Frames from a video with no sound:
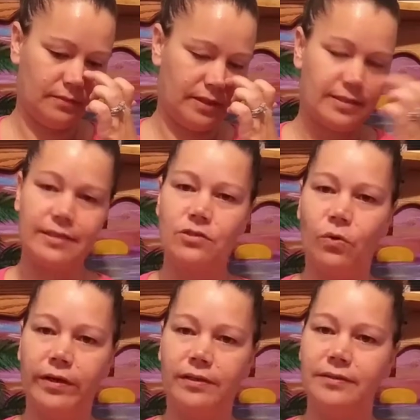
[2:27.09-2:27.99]
Like
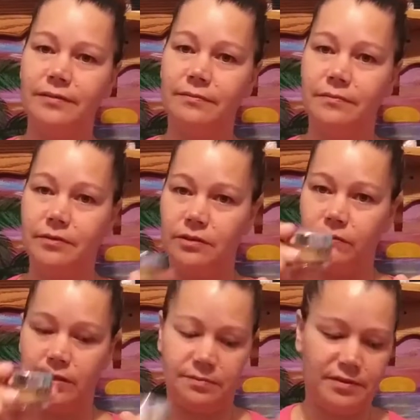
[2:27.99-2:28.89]
essential oils.
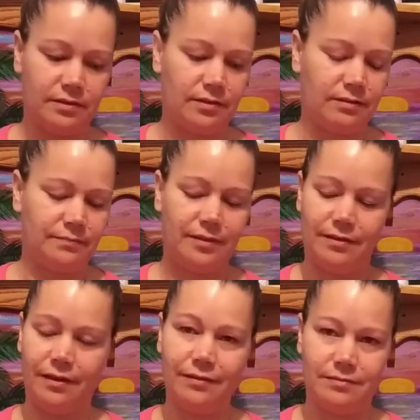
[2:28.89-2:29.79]
That's what it smells like.
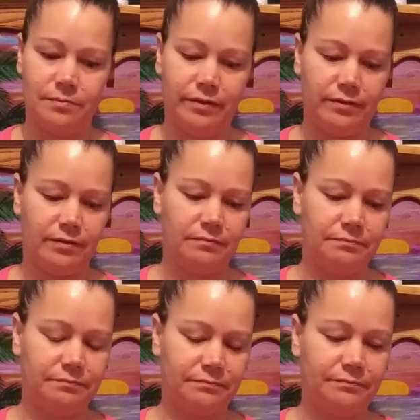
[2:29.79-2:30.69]
I like the smell of that.
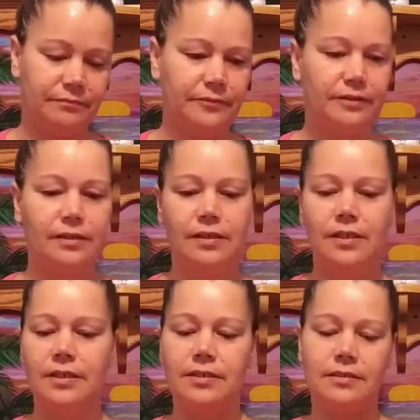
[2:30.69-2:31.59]

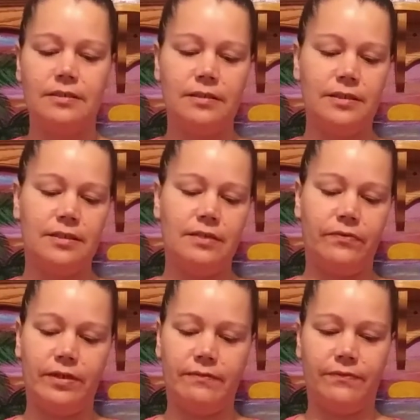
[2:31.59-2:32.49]
So let's see
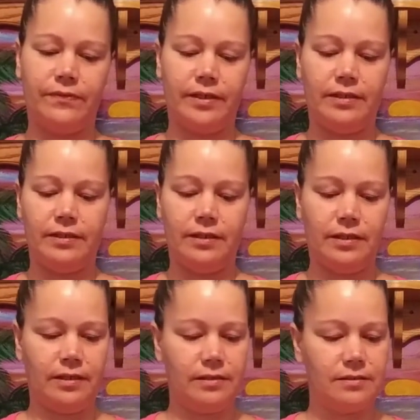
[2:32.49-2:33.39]
if we can find
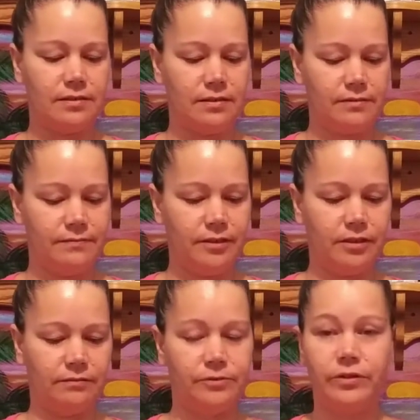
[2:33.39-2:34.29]
that.
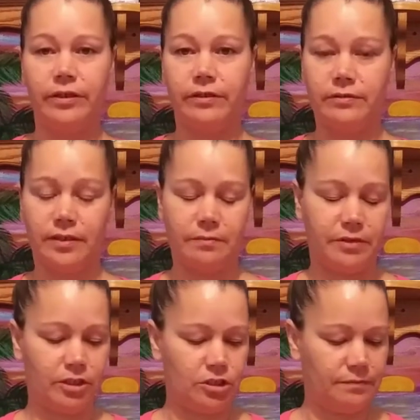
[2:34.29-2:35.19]
Oh, it's right here on the
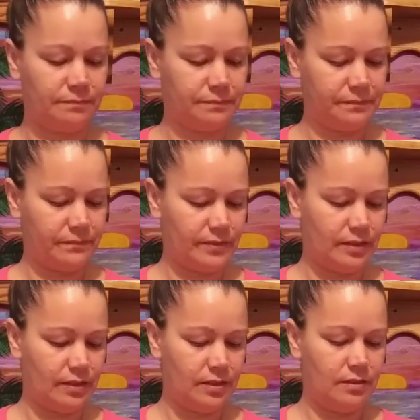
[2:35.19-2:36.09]
second page.
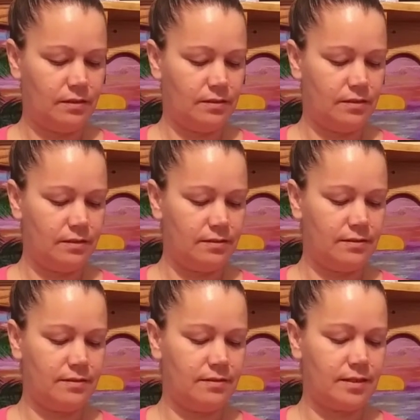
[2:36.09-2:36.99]

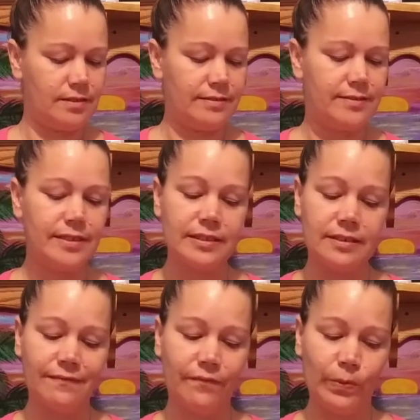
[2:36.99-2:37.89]
This is
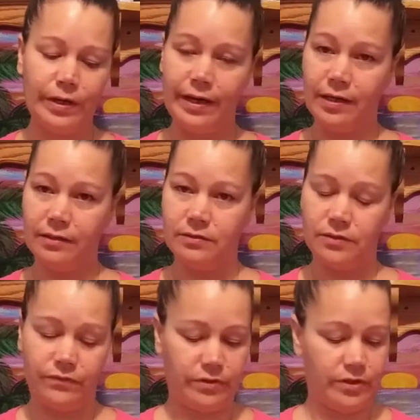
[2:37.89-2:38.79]

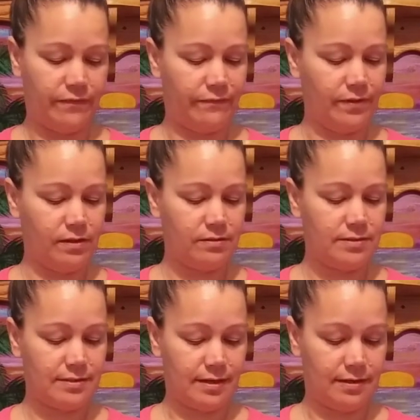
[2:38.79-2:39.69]
$64 for a full
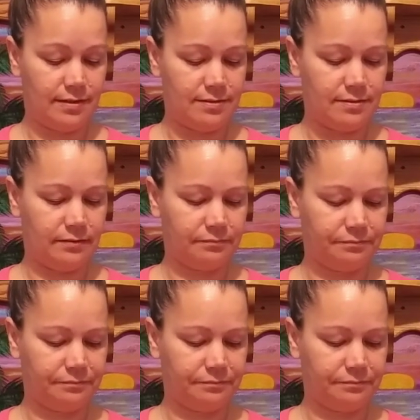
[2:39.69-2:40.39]
size.